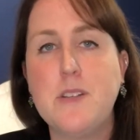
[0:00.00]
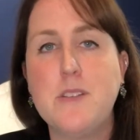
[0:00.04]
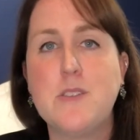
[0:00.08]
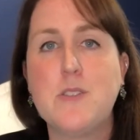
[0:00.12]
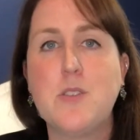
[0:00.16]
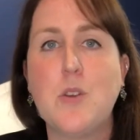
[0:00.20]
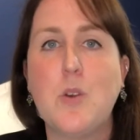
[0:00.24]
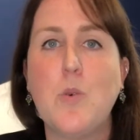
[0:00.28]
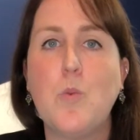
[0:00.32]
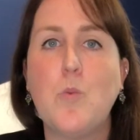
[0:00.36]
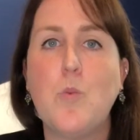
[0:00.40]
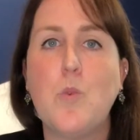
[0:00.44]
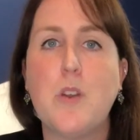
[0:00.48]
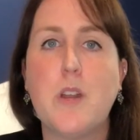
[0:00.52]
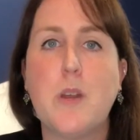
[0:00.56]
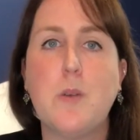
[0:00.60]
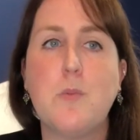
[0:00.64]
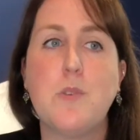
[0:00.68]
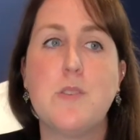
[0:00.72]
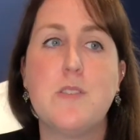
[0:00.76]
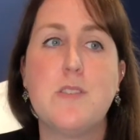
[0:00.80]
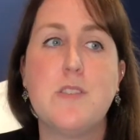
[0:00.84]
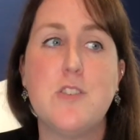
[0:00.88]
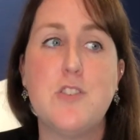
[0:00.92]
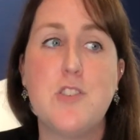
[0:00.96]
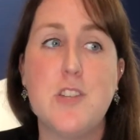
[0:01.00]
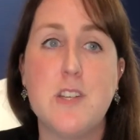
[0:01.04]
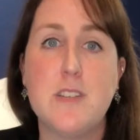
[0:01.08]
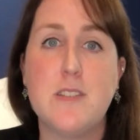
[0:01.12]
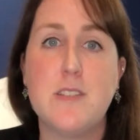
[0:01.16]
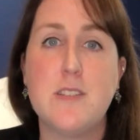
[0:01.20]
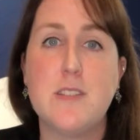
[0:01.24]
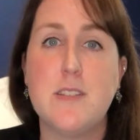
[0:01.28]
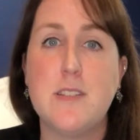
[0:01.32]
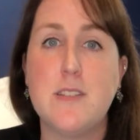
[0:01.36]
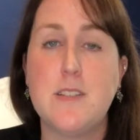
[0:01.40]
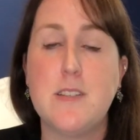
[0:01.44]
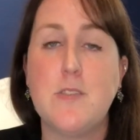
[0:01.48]
So what I would
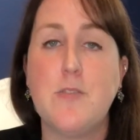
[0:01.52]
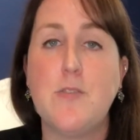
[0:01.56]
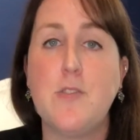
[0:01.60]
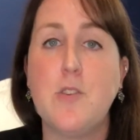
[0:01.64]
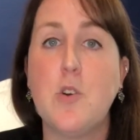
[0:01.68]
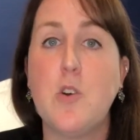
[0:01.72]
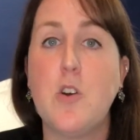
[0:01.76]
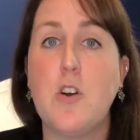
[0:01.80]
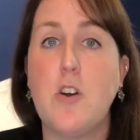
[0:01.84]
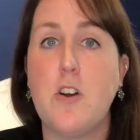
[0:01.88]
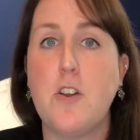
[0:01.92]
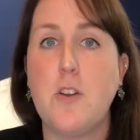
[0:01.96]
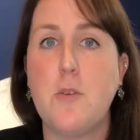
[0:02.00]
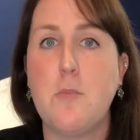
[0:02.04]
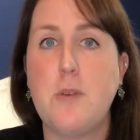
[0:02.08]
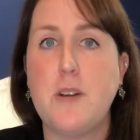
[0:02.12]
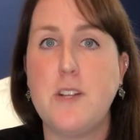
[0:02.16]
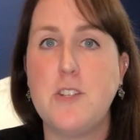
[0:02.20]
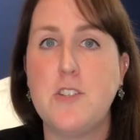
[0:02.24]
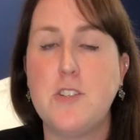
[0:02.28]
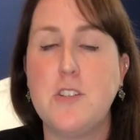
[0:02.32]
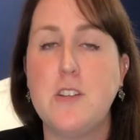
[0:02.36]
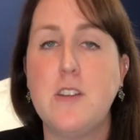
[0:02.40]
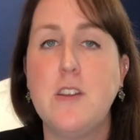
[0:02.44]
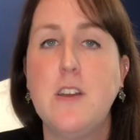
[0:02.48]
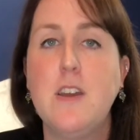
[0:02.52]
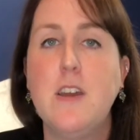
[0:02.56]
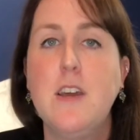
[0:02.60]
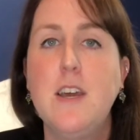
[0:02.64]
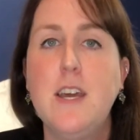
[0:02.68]
suggest is if you're on a budget,